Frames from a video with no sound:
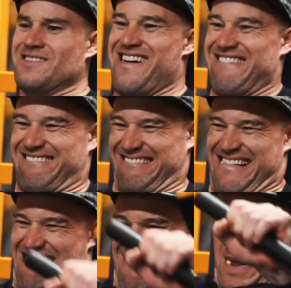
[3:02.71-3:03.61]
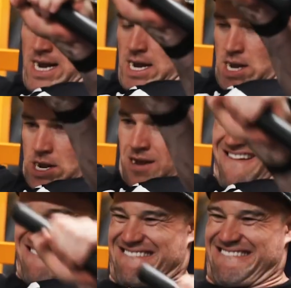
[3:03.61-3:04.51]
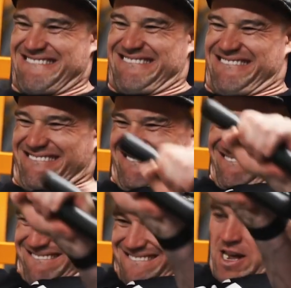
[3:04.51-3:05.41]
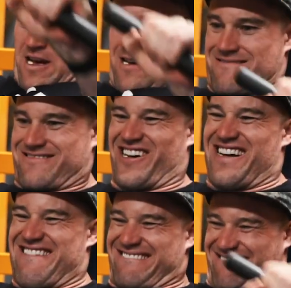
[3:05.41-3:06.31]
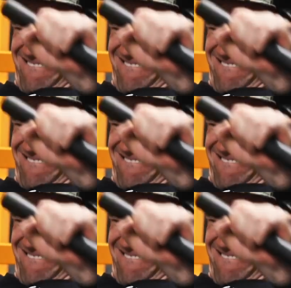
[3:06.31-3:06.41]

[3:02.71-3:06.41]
into a supinated position here. Now, this move can be